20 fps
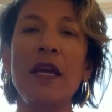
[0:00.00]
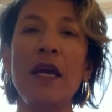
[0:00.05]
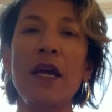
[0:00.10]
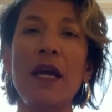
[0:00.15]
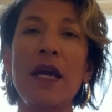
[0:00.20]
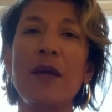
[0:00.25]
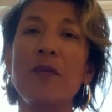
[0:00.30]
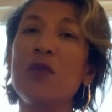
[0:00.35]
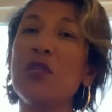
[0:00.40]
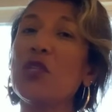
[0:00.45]

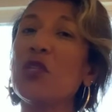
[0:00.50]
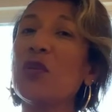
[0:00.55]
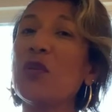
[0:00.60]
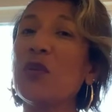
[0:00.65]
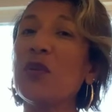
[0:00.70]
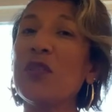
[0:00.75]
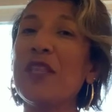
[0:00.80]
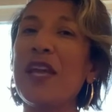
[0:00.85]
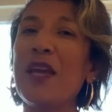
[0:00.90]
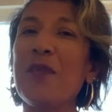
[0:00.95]
I'm sure
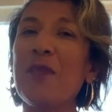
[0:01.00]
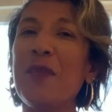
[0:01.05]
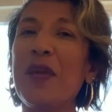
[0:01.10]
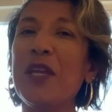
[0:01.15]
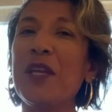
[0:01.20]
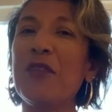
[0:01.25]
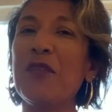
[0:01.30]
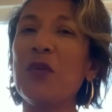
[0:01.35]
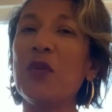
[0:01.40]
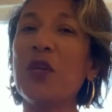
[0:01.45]
that many
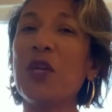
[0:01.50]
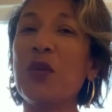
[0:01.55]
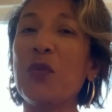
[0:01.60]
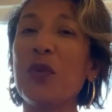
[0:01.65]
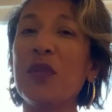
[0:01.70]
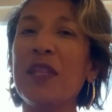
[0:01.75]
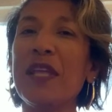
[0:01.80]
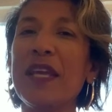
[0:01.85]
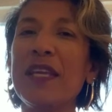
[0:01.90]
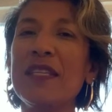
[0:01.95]
of you can
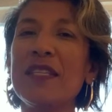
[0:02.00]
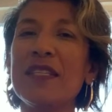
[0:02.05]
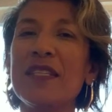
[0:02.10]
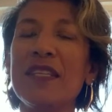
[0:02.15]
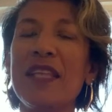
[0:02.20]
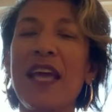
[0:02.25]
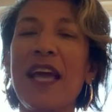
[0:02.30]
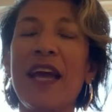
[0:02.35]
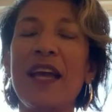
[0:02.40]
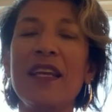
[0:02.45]
relate to
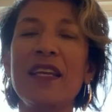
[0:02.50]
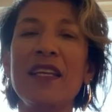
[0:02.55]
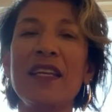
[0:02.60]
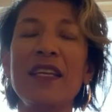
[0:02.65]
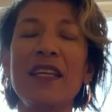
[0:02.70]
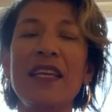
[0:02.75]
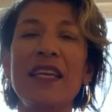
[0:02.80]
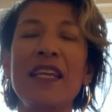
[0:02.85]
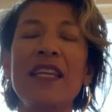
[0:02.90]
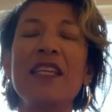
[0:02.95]
that
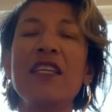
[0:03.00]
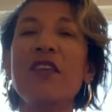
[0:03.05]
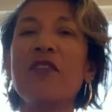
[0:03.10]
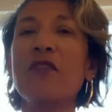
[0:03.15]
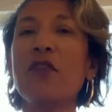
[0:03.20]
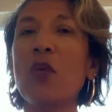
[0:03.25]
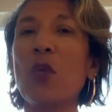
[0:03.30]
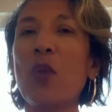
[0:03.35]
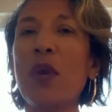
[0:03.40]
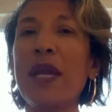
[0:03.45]
in
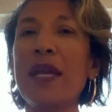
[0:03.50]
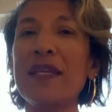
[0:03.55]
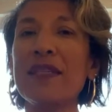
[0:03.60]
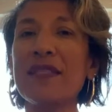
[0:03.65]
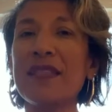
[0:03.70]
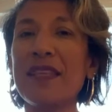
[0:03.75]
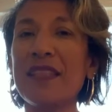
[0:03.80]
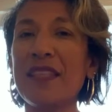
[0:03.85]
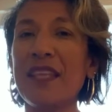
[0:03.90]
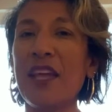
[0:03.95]
different ways
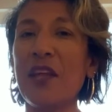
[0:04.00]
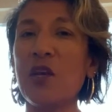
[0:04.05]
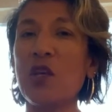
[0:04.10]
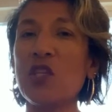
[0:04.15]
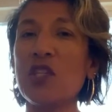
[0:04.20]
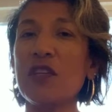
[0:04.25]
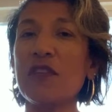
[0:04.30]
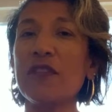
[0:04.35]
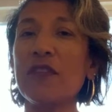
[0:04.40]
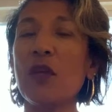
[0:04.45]
that the
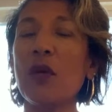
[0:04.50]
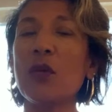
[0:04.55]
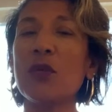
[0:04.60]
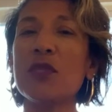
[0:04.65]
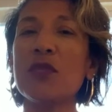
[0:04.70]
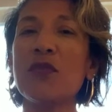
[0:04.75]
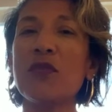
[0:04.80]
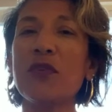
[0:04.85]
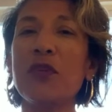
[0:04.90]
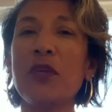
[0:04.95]
energy flows
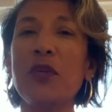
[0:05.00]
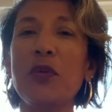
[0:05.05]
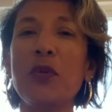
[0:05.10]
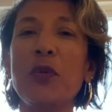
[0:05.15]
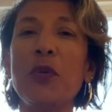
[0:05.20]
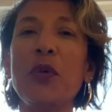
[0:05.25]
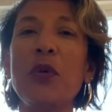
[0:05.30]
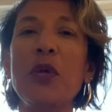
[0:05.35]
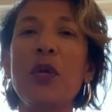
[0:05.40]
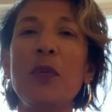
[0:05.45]
for you,
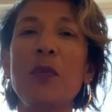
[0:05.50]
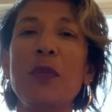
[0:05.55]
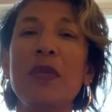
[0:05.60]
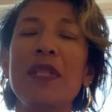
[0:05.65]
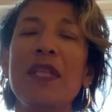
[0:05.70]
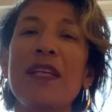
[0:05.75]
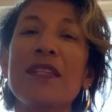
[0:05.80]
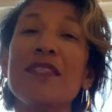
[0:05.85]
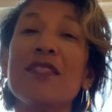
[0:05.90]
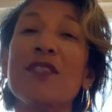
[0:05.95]
but
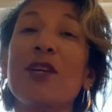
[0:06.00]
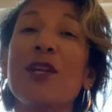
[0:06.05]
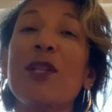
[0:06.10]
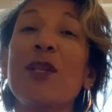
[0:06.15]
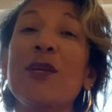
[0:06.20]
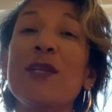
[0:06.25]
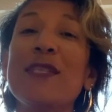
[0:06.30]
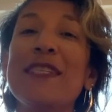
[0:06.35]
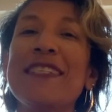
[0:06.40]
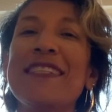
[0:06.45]
that's the
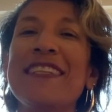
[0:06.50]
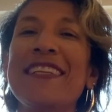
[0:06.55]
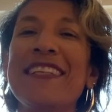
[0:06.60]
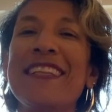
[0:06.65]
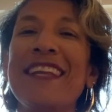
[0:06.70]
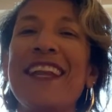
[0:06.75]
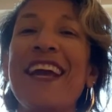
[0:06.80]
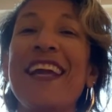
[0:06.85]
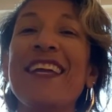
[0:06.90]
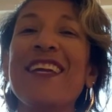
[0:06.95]
closest thing that
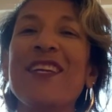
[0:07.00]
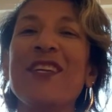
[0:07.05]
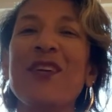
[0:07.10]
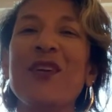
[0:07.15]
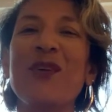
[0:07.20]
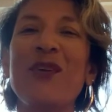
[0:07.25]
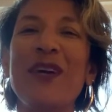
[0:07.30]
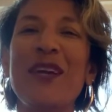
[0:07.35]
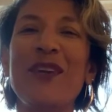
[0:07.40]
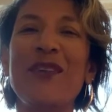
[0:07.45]
I can
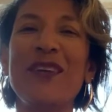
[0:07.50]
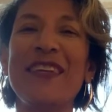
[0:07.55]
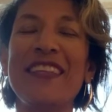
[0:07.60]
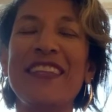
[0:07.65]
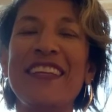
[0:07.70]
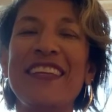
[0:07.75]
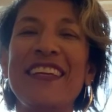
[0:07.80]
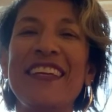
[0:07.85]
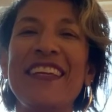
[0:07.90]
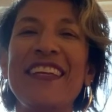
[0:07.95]
equate with
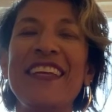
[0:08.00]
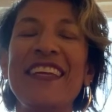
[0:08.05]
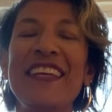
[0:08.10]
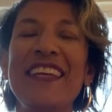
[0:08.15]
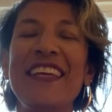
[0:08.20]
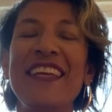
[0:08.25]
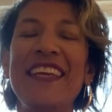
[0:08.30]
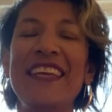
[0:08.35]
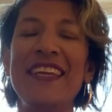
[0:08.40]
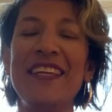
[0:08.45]
it
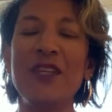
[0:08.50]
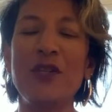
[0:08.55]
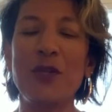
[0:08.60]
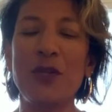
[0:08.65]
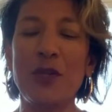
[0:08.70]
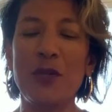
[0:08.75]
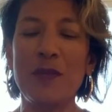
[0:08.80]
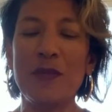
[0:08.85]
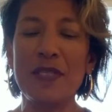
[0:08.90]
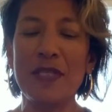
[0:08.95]
in
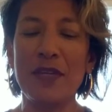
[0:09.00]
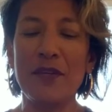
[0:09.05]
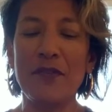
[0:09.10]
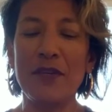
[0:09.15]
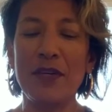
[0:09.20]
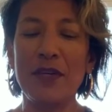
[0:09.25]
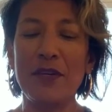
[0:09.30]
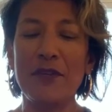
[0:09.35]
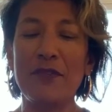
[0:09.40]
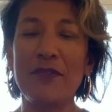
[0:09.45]
terms of
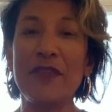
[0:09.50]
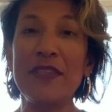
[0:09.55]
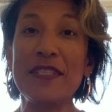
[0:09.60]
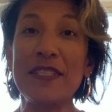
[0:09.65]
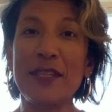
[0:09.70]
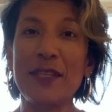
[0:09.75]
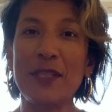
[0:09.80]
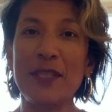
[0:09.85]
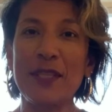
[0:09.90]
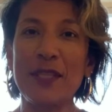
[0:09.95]
a
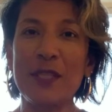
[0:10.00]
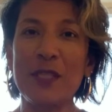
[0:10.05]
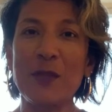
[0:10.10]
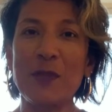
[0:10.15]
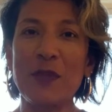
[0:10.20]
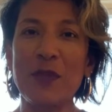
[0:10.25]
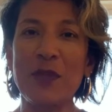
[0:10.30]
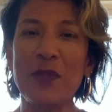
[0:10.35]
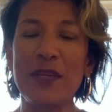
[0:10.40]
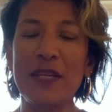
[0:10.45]
physical
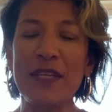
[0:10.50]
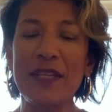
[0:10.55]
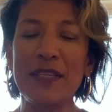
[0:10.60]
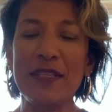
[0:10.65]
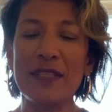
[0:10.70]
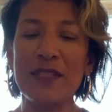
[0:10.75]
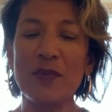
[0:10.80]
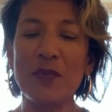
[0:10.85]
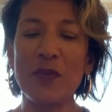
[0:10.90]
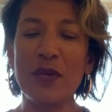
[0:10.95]

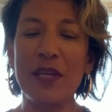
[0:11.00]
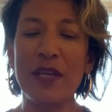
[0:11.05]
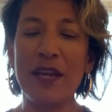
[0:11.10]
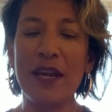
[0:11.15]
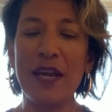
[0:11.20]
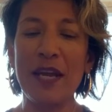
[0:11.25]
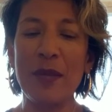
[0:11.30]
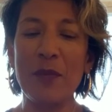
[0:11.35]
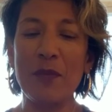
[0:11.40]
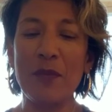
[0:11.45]
experience when
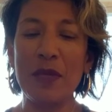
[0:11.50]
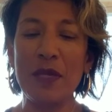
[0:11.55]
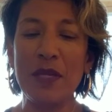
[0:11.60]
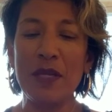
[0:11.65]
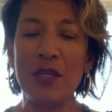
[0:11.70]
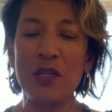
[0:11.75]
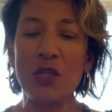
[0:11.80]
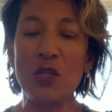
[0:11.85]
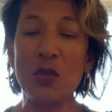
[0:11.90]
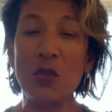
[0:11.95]
I'm
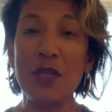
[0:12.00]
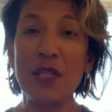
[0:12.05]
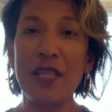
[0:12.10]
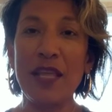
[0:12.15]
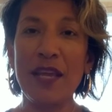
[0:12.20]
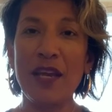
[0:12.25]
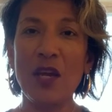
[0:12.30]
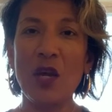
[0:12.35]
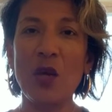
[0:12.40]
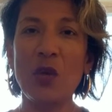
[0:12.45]
doing
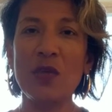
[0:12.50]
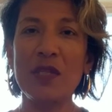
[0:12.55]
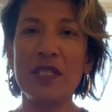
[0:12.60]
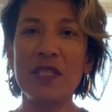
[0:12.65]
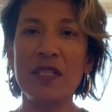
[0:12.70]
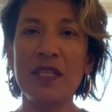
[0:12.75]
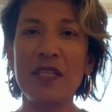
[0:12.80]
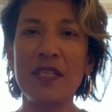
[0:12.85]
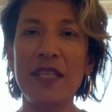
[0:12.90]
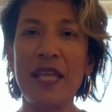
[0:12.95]
that
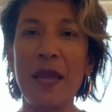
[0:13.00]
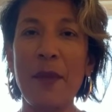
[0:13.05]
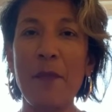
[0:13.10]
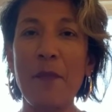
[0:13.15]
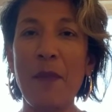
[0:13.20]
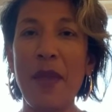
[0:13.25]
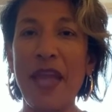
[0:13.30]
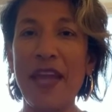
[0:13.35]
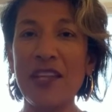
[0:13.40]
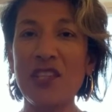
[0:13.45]
coasting that
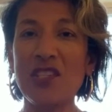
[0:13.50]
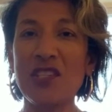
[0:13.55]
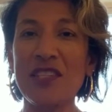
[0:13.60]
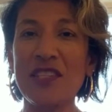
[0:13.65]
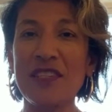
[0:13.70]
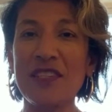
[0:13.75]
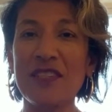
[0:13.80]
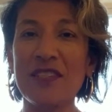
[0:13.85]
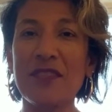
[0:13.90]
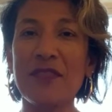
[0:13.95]

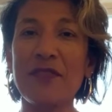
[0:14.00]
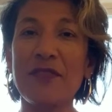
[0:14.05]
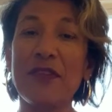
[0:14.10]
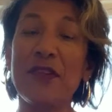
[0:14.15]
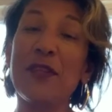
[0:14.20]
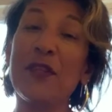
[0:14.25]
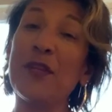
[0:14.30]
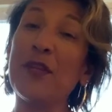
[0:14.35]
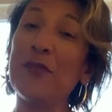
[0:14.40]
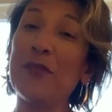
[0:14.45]
matches the
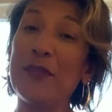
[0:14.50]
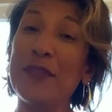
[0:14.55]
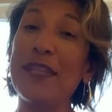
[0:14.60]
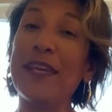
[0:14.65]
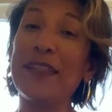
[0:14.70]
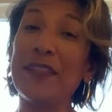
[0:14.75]
feeling of what like